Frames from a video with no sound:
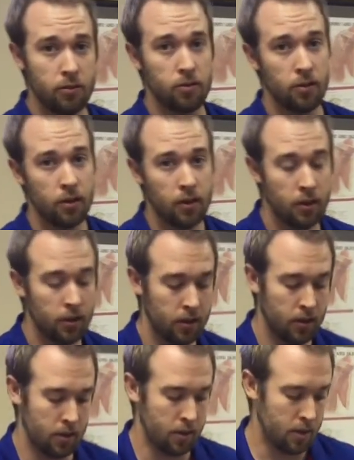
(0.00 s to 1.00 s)

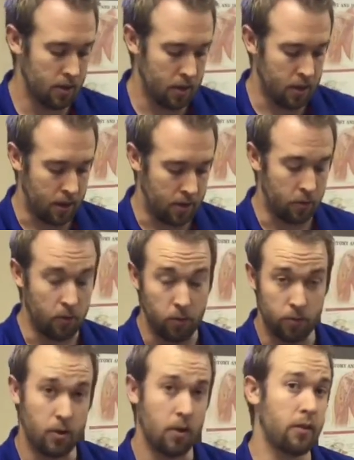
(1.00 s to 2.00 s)
And then we
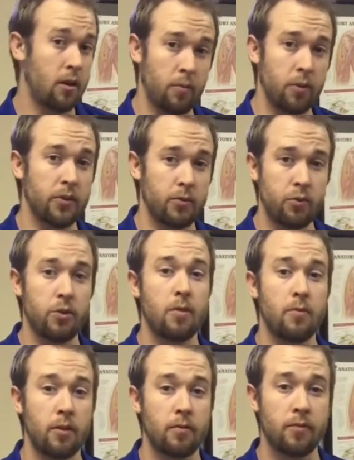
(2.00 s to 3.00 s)
would follow that up with some
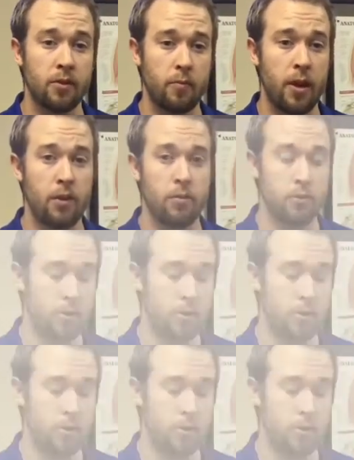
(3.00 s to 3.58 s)
treatment, some manual